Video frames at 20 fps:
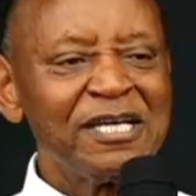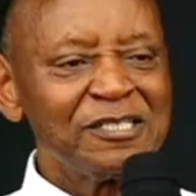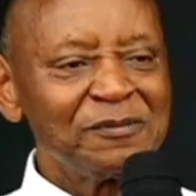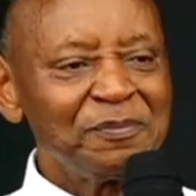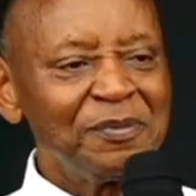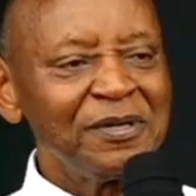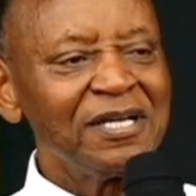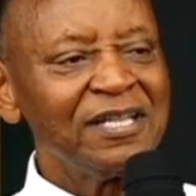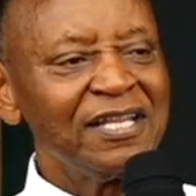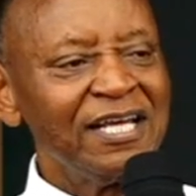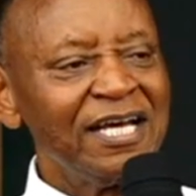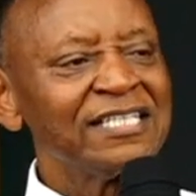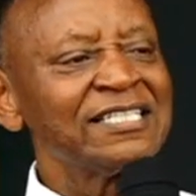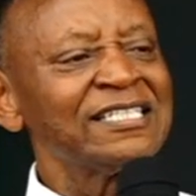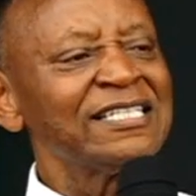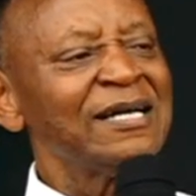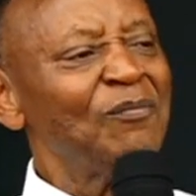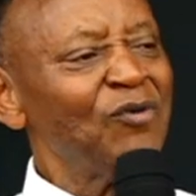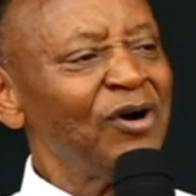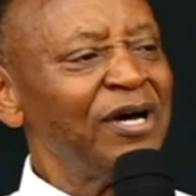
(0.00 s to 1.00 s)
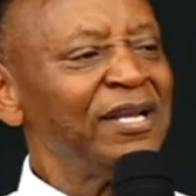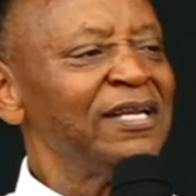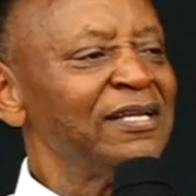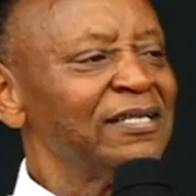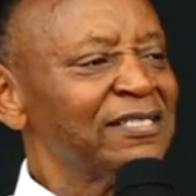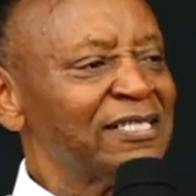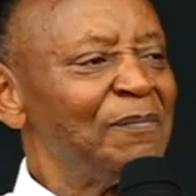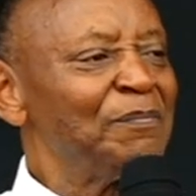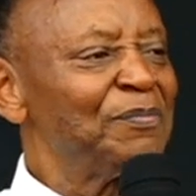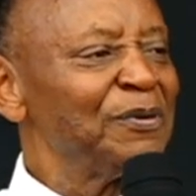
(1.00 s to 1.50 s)
spirit there are someone,
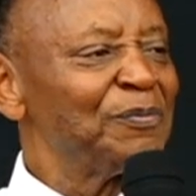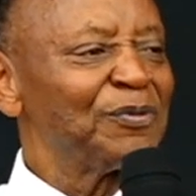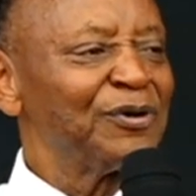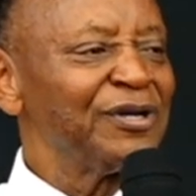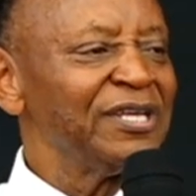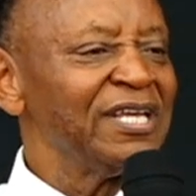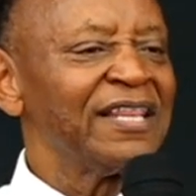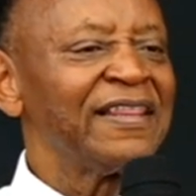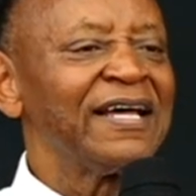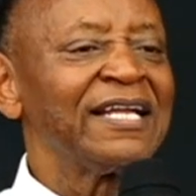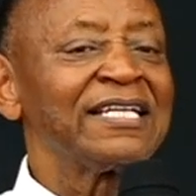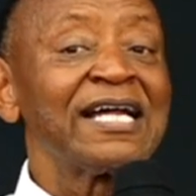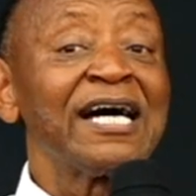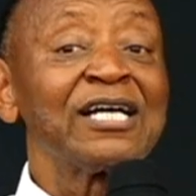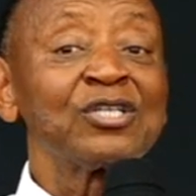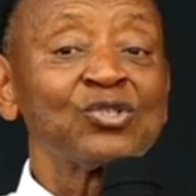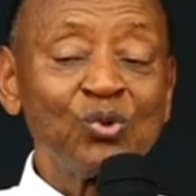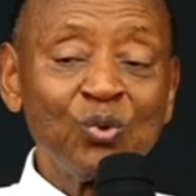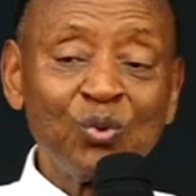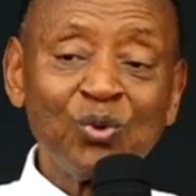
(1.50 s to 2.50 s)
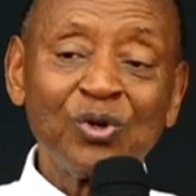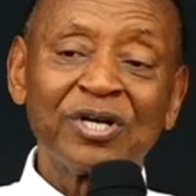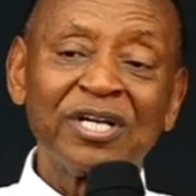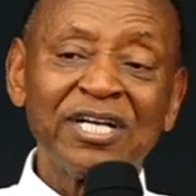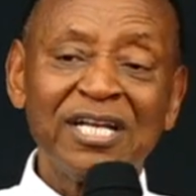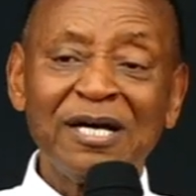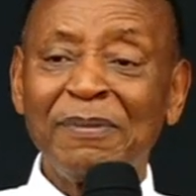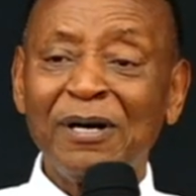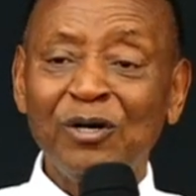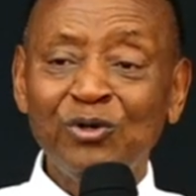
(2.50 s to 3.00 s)
some people here that are so worried
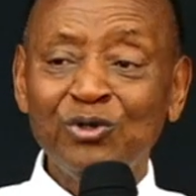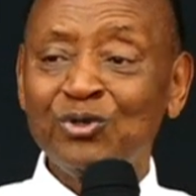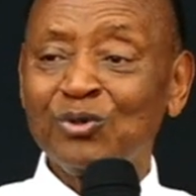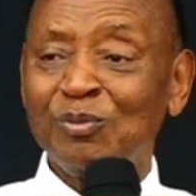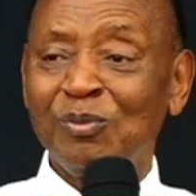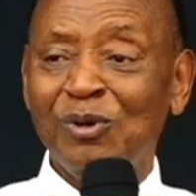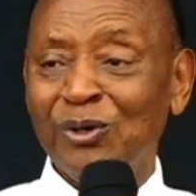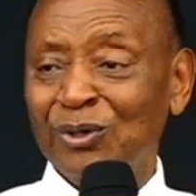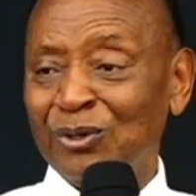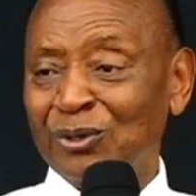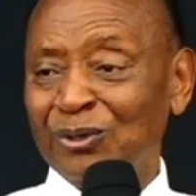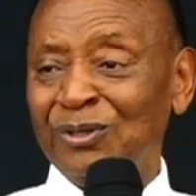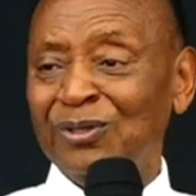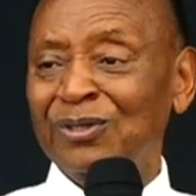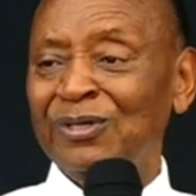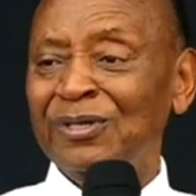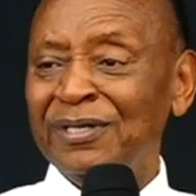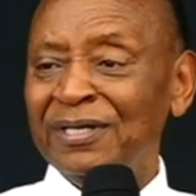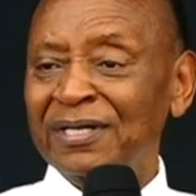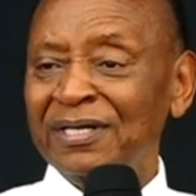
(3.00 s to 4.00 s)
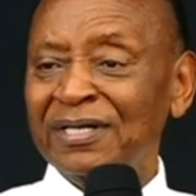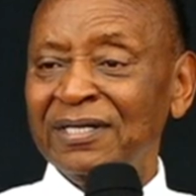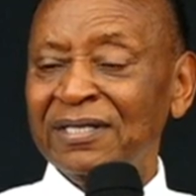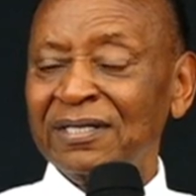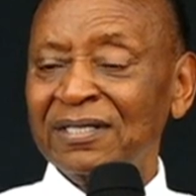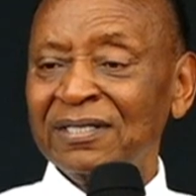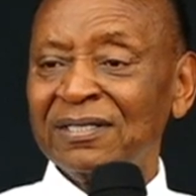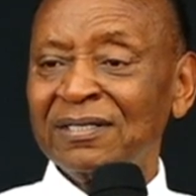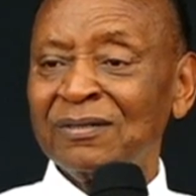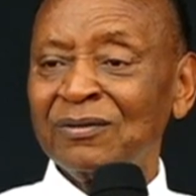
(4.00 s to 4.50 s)
about tomorrow.
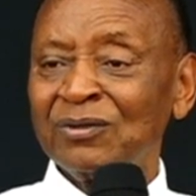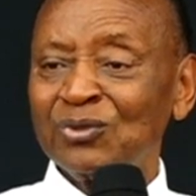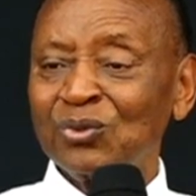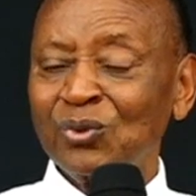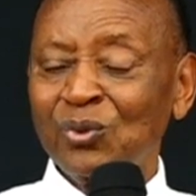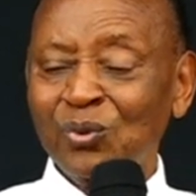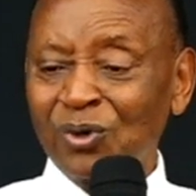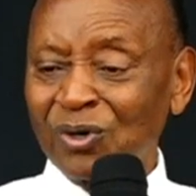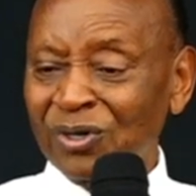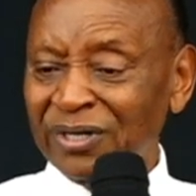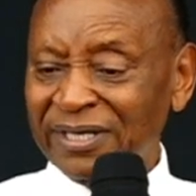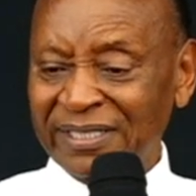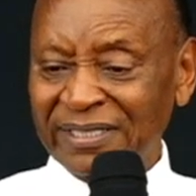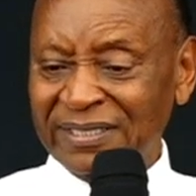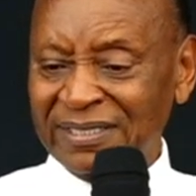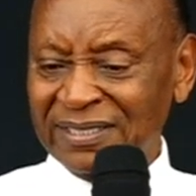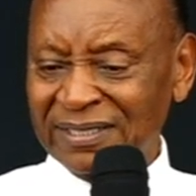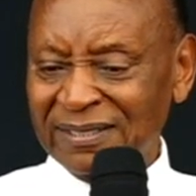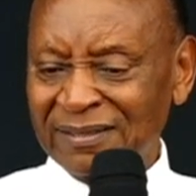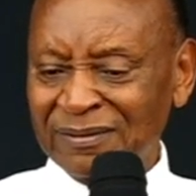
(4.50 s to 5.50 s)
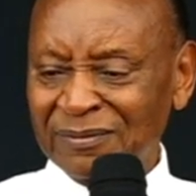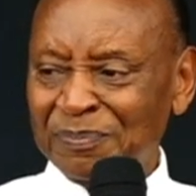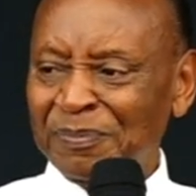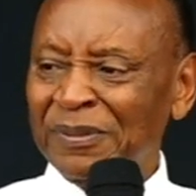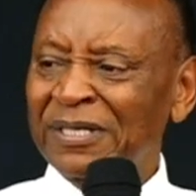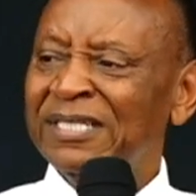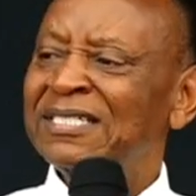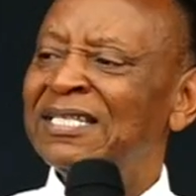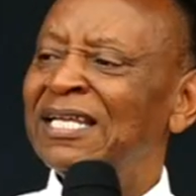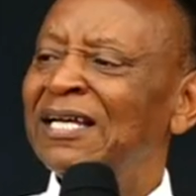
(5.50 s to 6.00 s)
Eh, so worried.
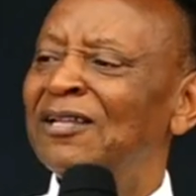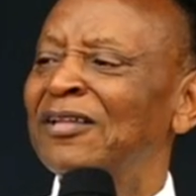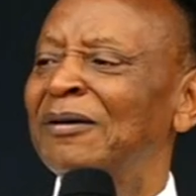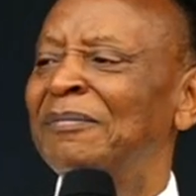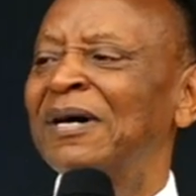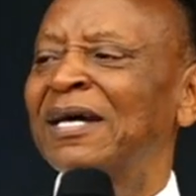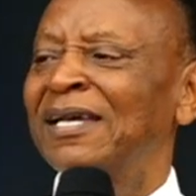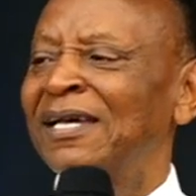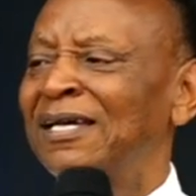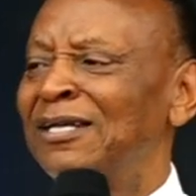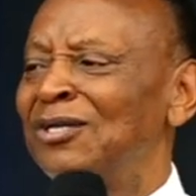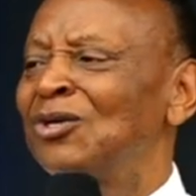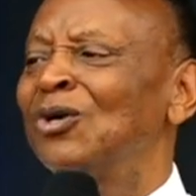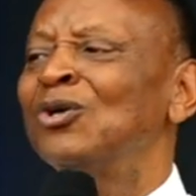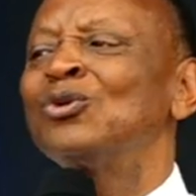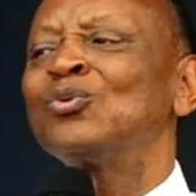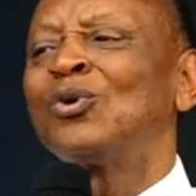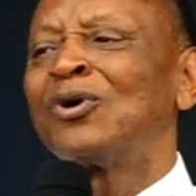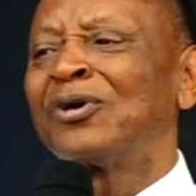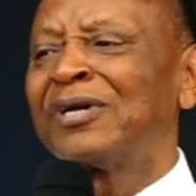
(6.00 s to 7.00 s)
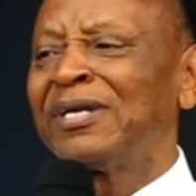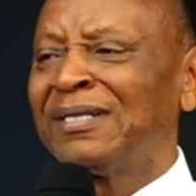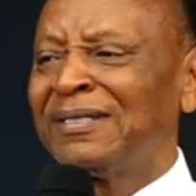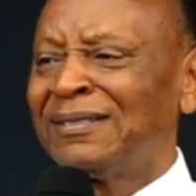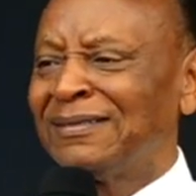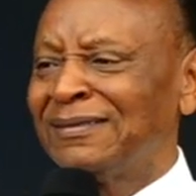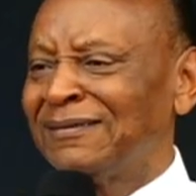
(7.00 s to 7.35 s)
Please tell them again, don't worry.